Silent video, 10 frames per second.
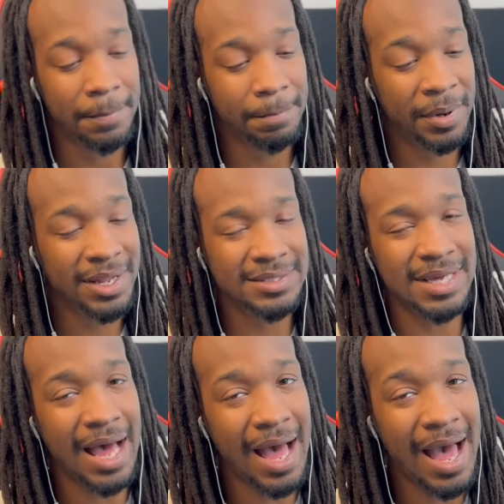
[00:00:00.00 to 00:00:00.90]
But it's
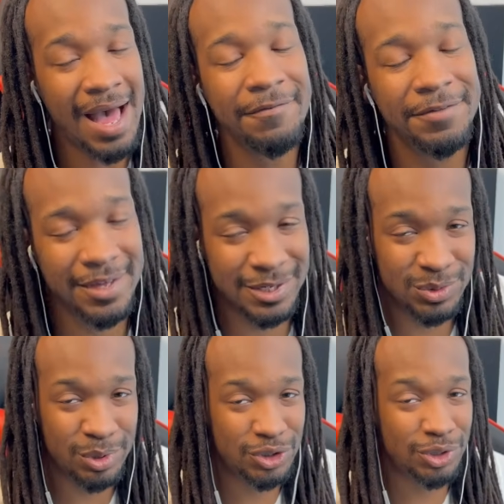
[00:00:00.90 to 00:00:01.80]

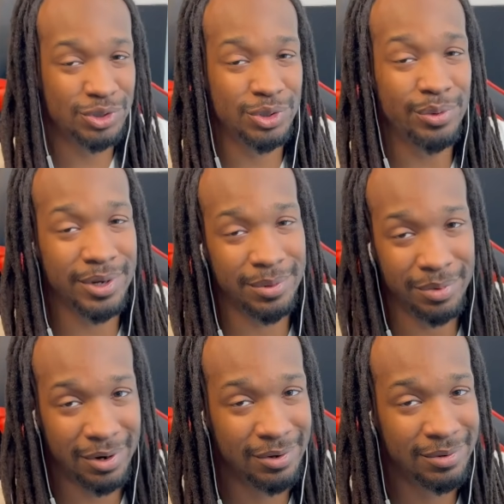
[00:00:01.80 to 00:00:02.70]
obvious what you're doing,
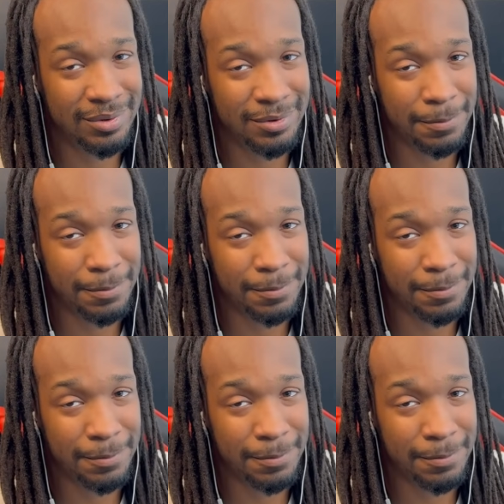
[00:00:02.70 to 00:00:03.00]
bro.